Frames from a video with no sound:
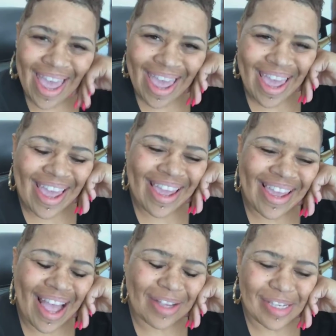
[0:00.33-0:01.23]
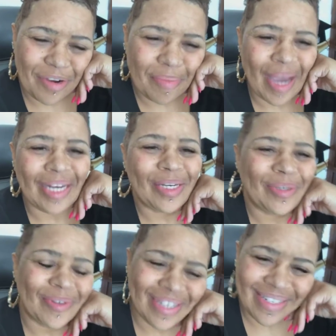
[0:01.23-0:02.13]
Hey, how's everybody
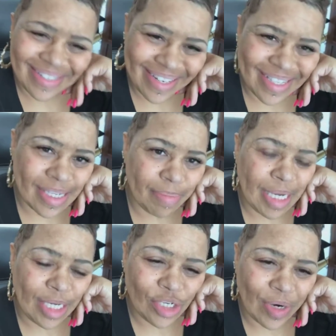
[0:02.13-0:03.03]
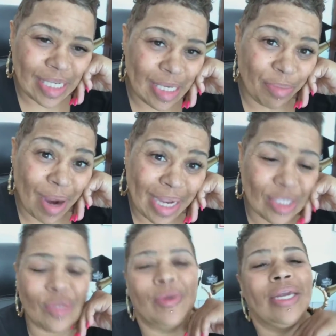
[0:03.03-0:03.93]
doing? It's me, Tracy
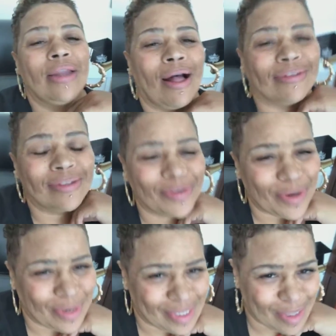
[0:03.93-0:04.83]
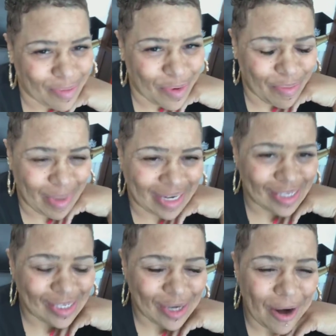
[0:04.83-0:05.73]
Bryant Swint, also known as the Womb
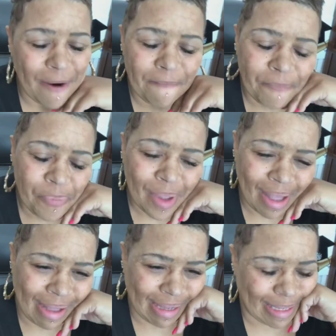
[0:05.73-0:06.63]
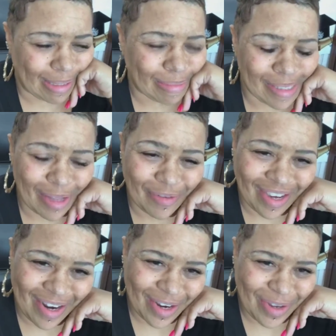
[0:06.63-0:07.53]
Minister,
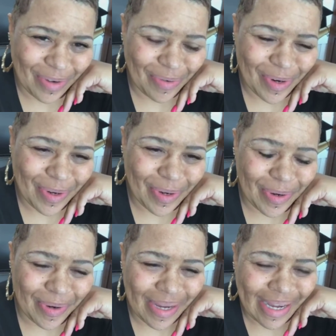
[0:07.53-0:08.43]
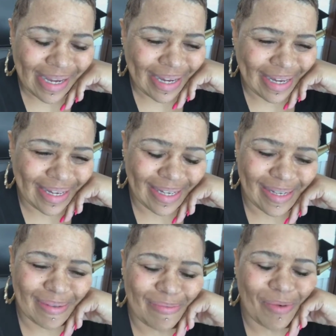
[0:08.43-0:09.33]
self-care guru,
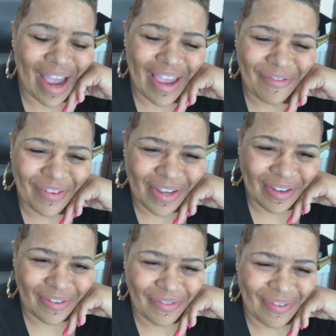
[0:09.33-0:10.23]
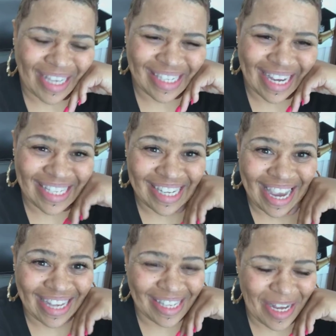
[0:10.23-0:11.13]
wife of my sexy
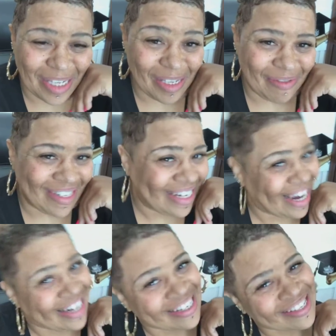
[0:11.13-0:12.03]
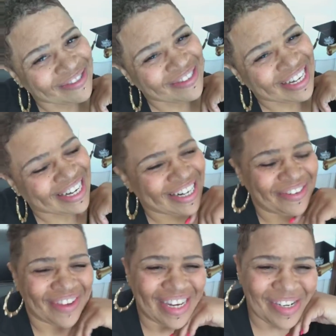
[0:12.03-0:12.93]
ass husband, Dana Swint
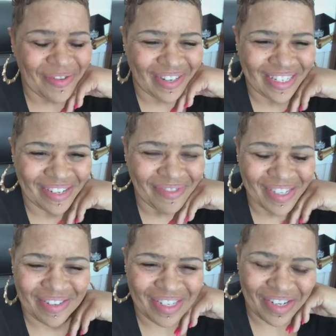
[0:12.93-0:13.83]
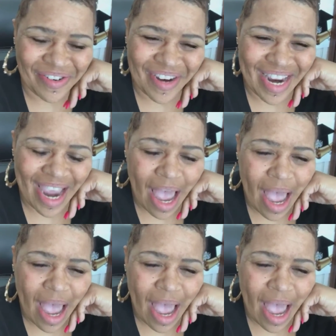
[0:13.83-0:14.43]
of Ancient World Gemstone Jewelry.